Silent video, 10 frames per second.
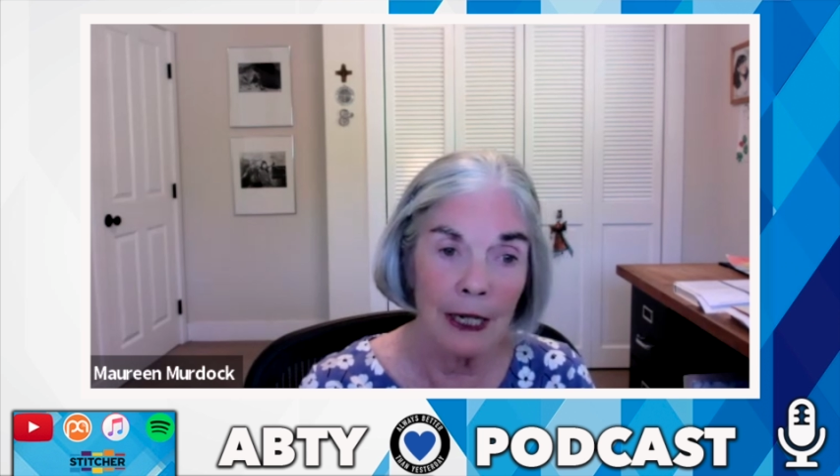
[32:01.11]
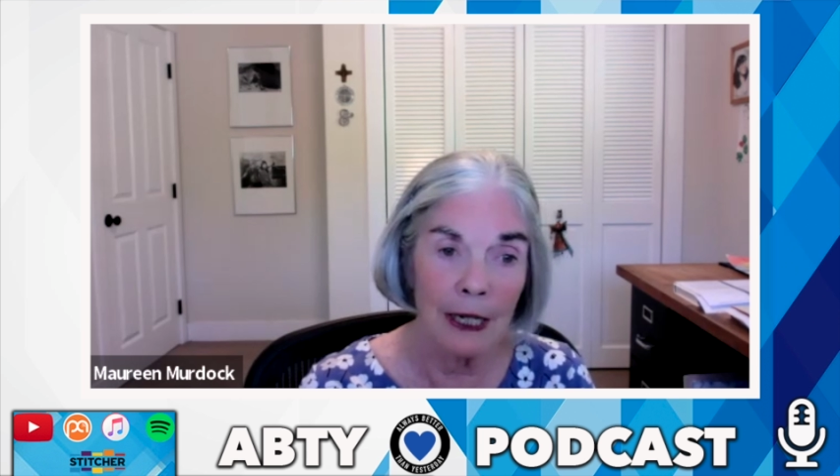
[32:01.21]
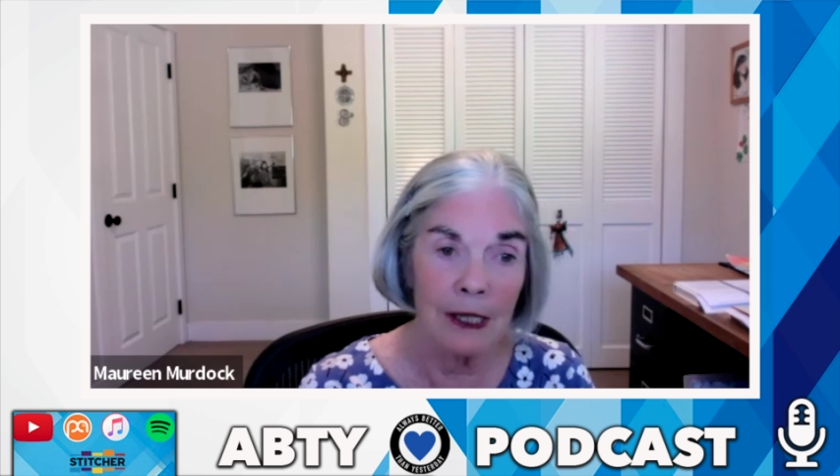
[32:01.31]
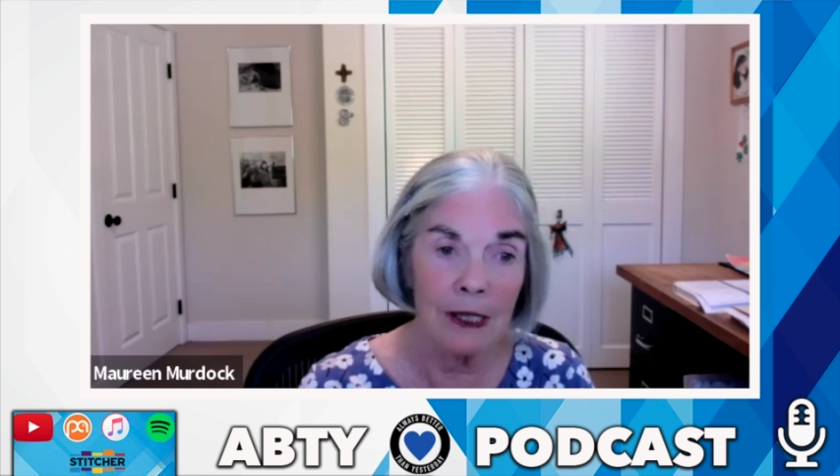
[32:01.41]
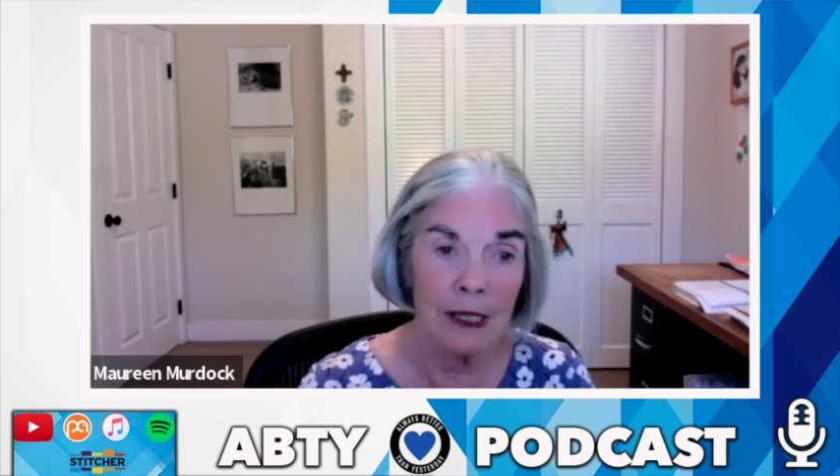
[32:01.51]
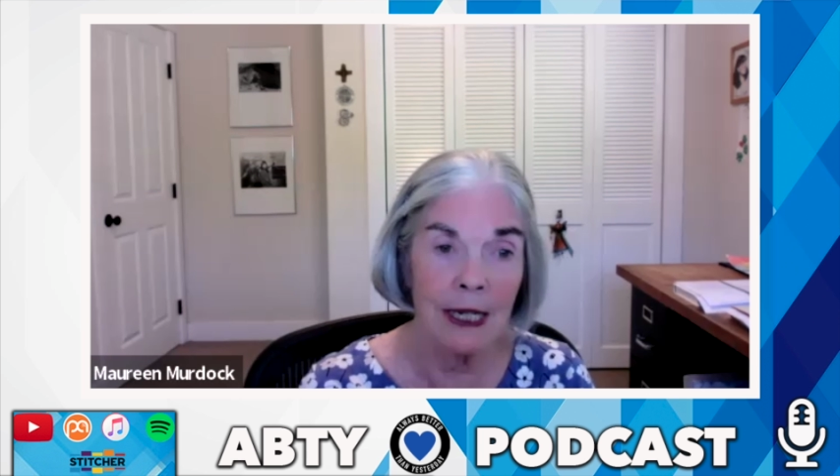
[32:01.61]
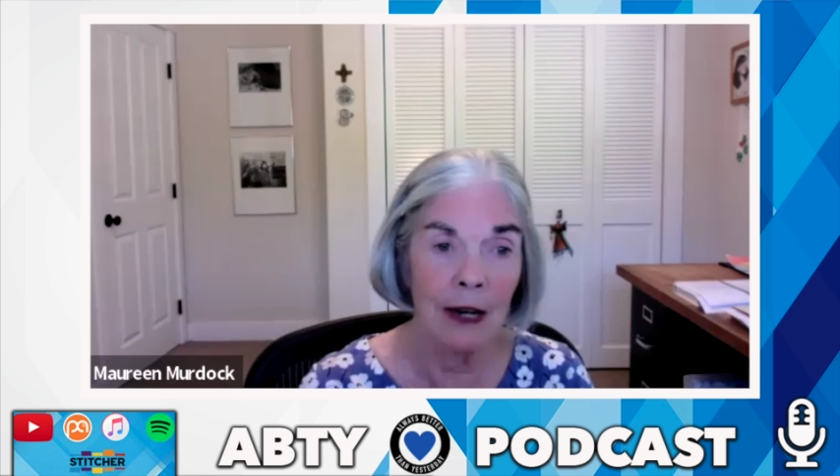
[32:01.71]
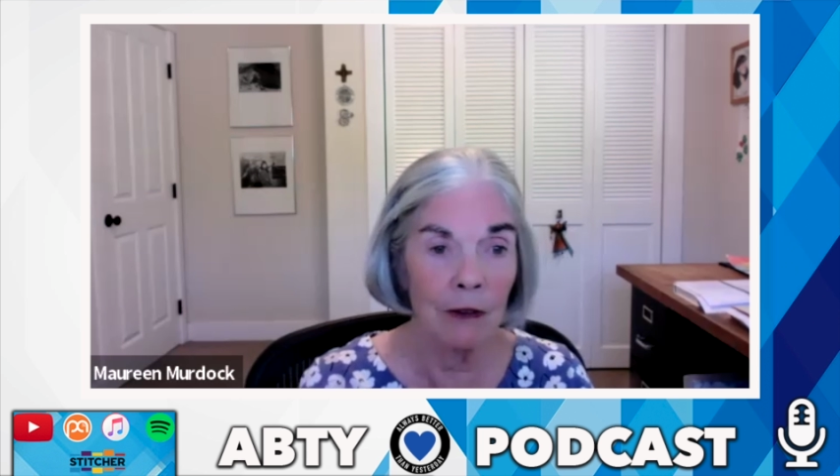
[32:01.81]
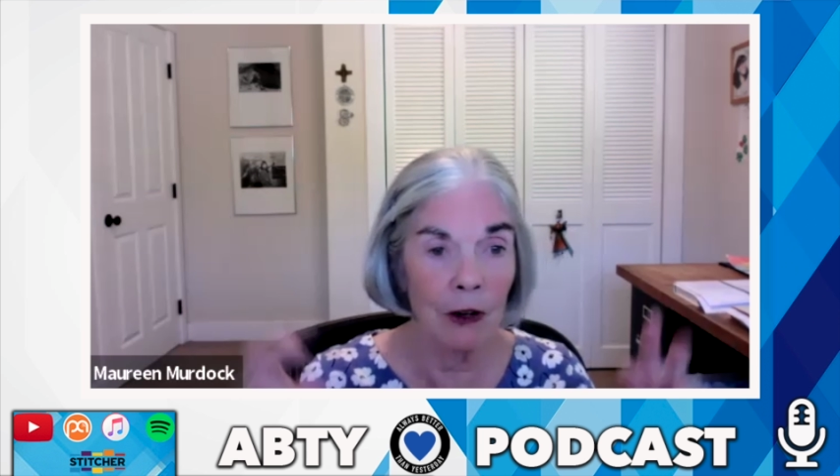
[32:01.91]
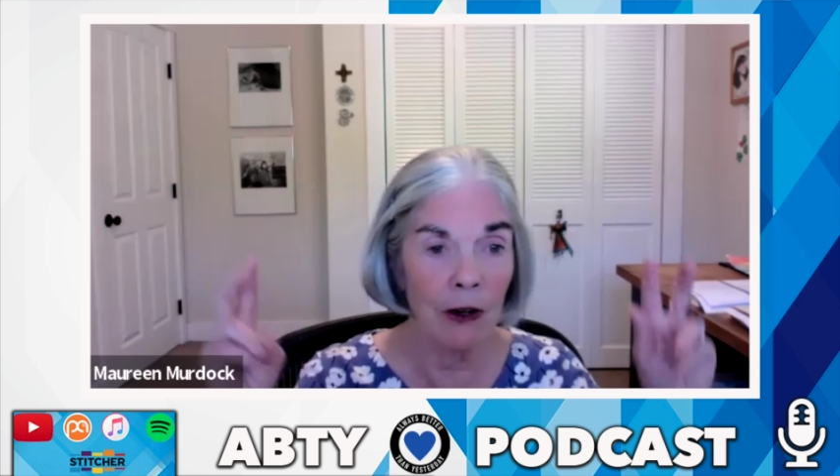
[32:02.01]
It's
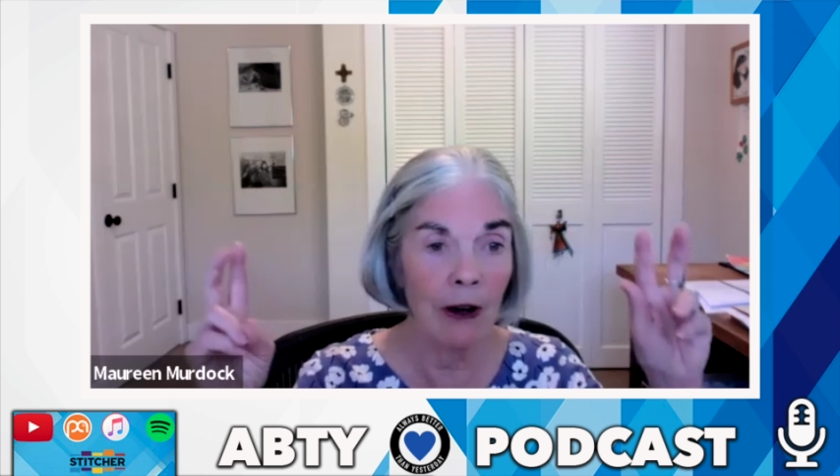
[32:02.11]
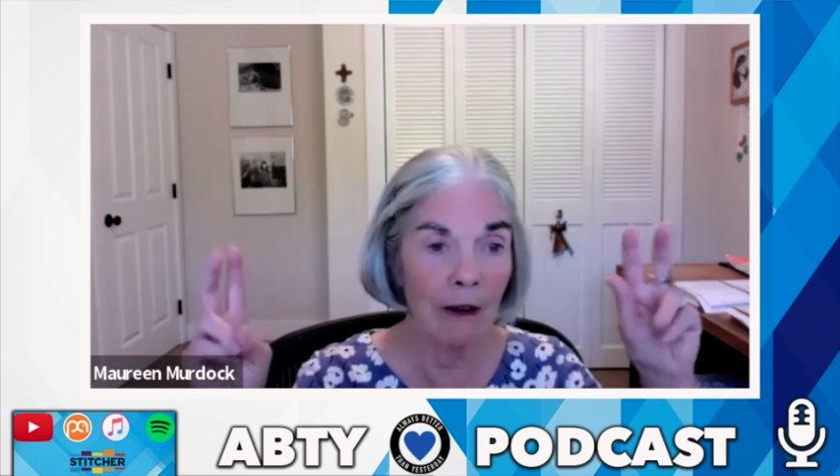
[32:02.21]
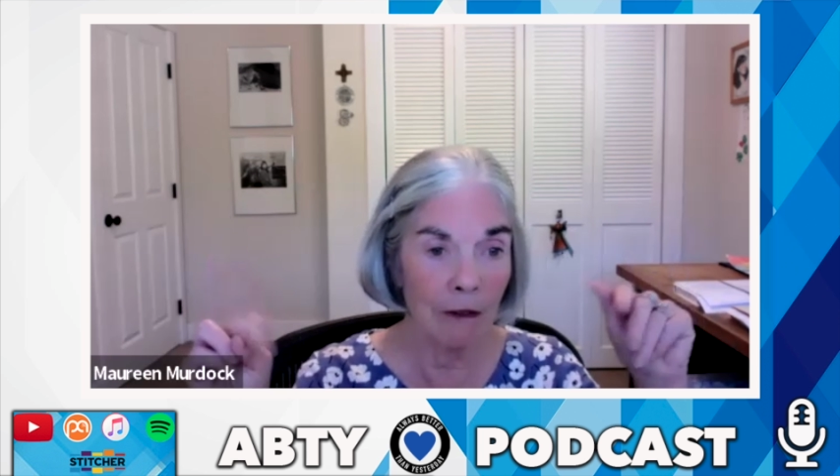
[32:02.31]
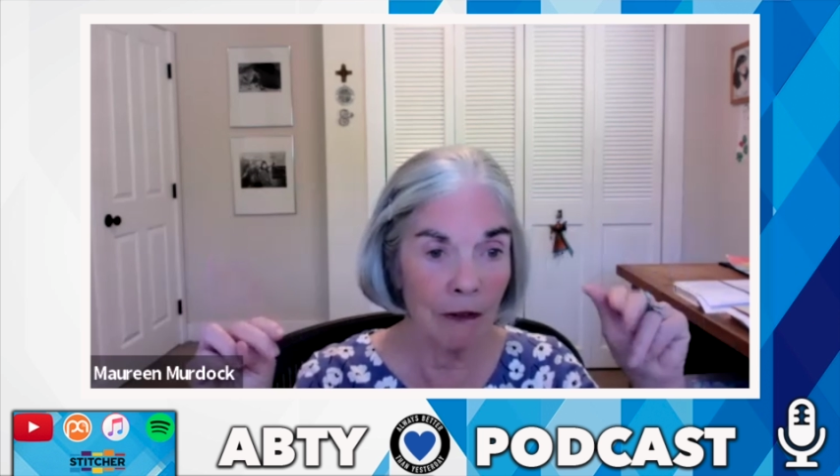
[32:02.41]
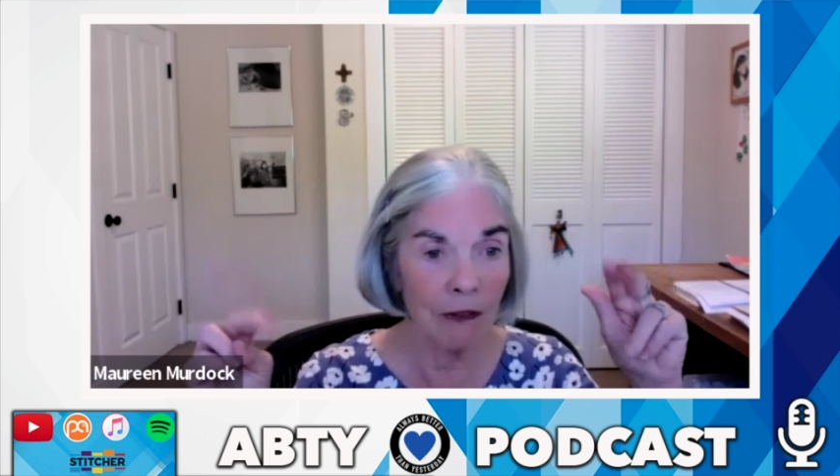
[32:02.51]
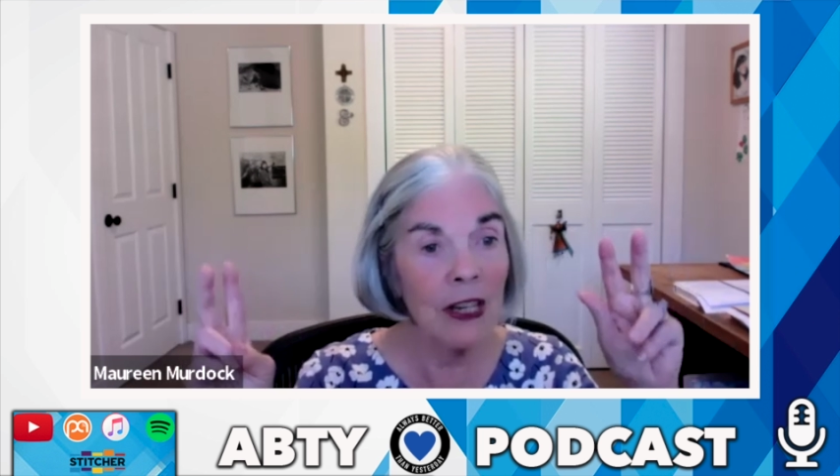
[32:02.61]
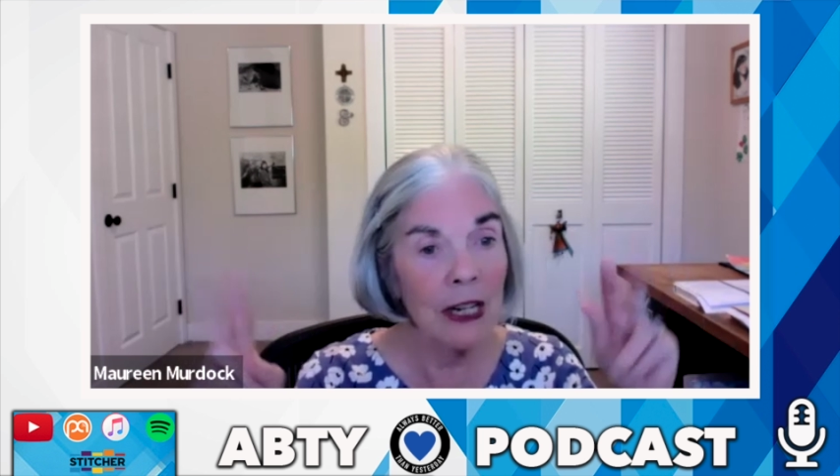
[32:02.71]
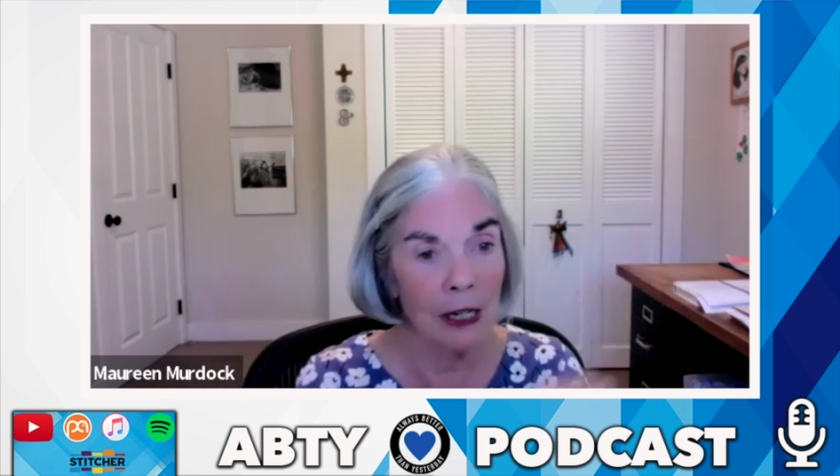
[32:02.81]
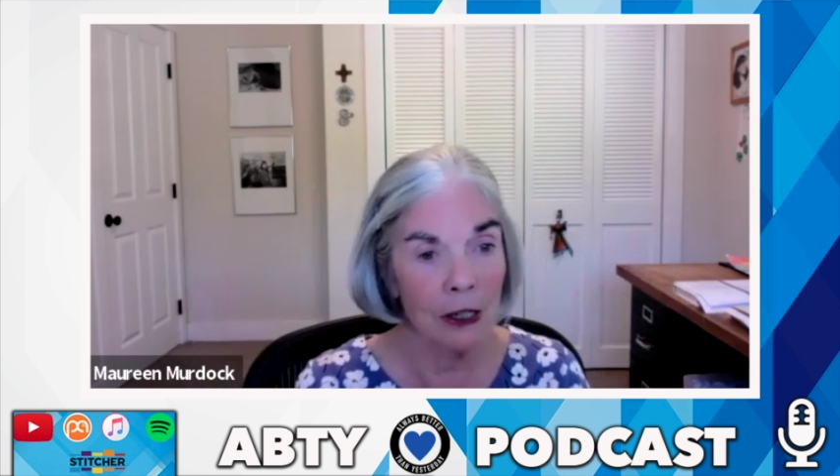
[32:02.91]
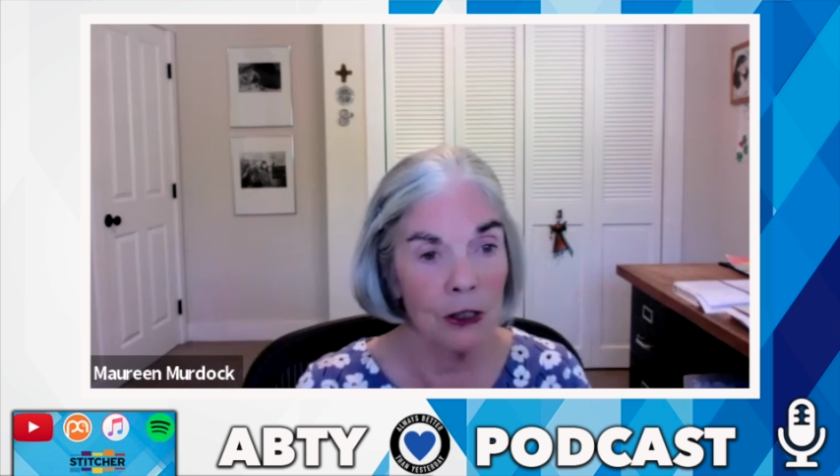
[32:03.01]
never
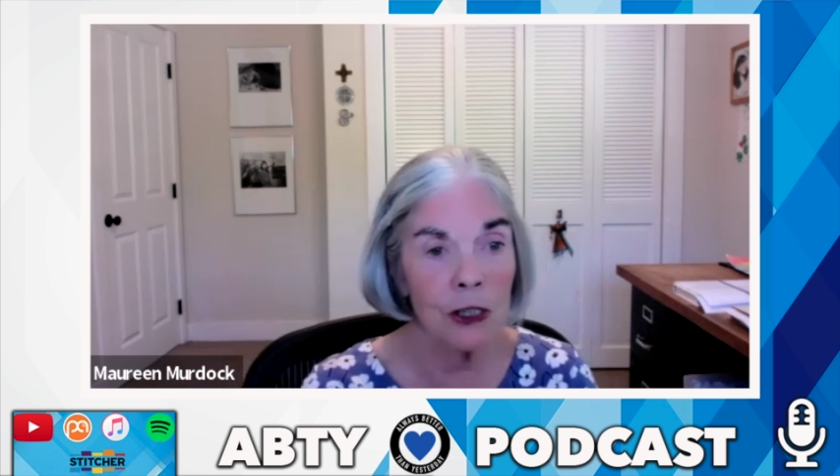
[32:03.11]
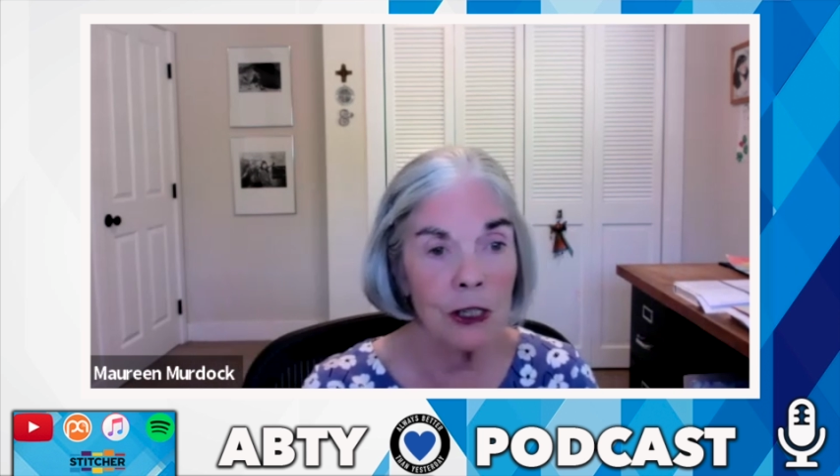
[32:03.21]
finished.